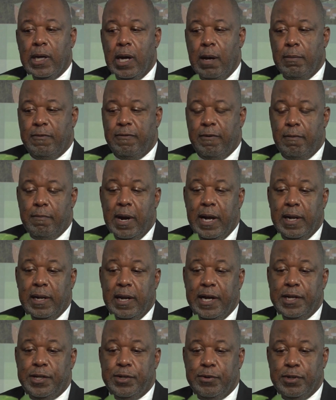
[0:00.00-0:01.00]
comes from my
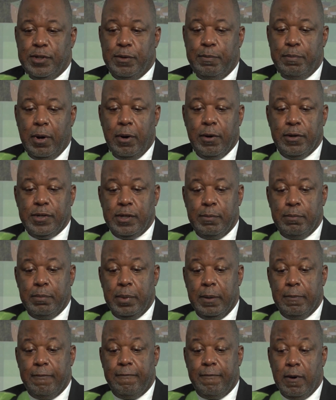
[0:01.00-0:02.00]
nature as a person,
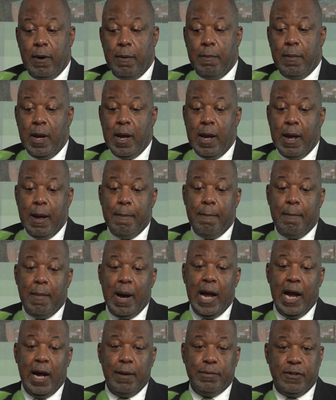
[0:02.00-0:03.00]
but from
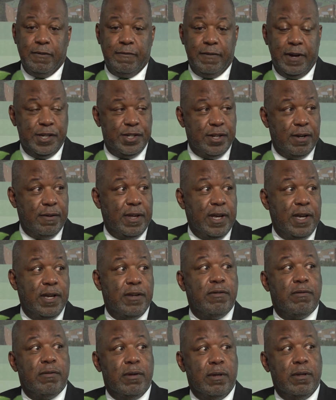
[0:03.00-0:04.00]
my observation of the
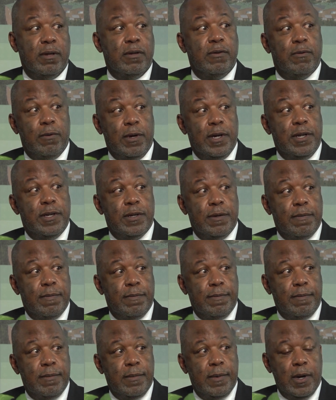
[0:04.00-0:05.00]
history of this region.
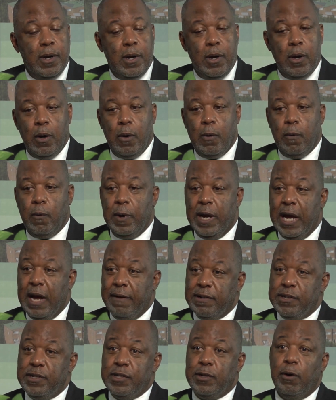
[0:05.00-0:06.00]
We
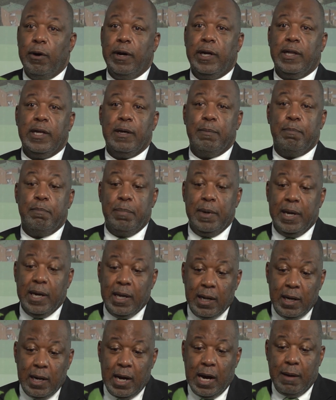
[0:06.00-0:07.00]
have historically
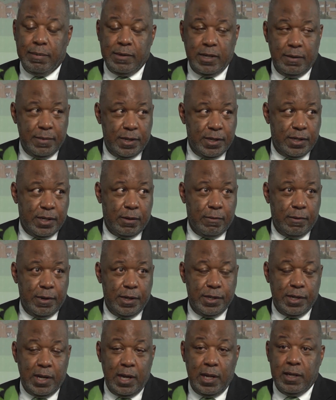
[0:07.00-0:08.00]
been an optimistic
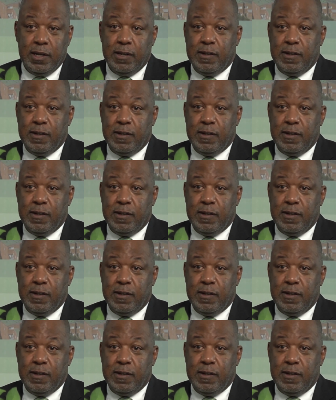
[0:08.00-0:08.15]
region, and